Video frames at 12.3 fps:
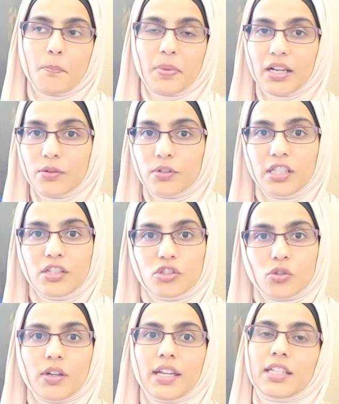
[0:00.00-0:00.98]
but I really
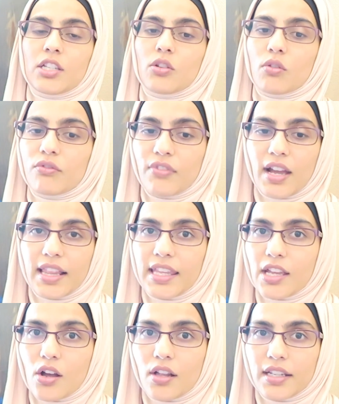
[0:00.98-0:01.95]
enjoy it,
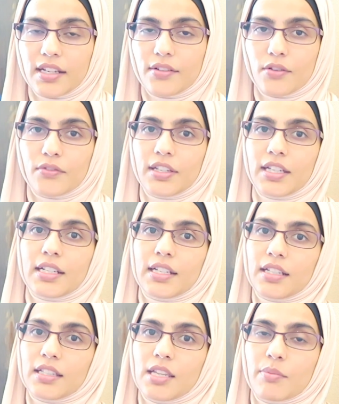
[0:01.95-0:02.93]
filing all of it and then